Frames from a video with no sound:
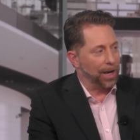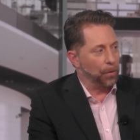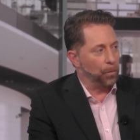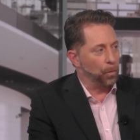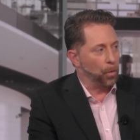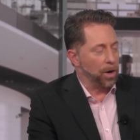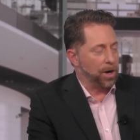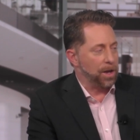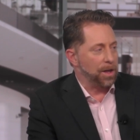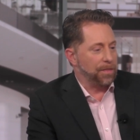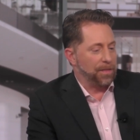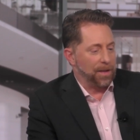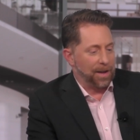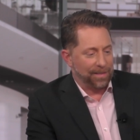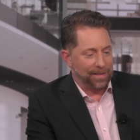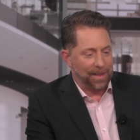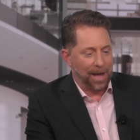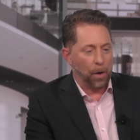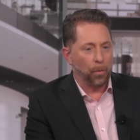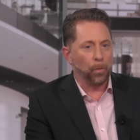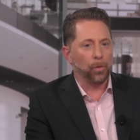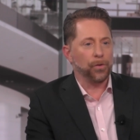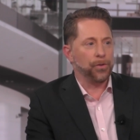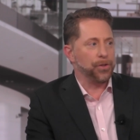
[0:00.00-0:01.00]
and what do you think
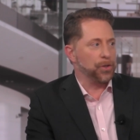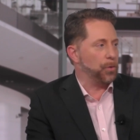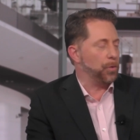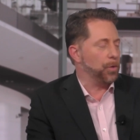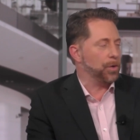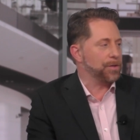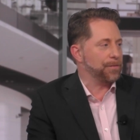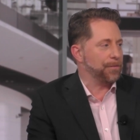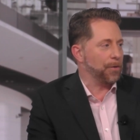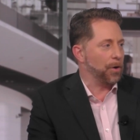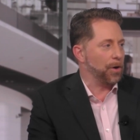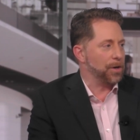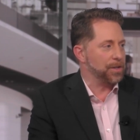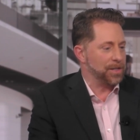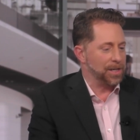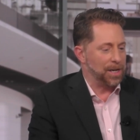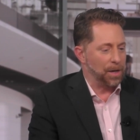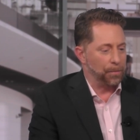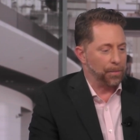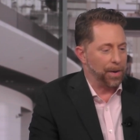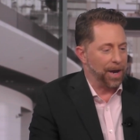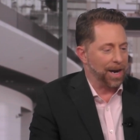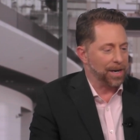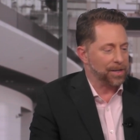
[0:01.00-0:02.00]
that will do as far as an
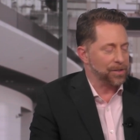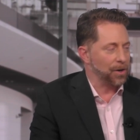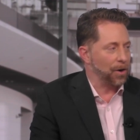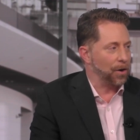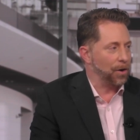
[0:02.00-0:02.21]
impact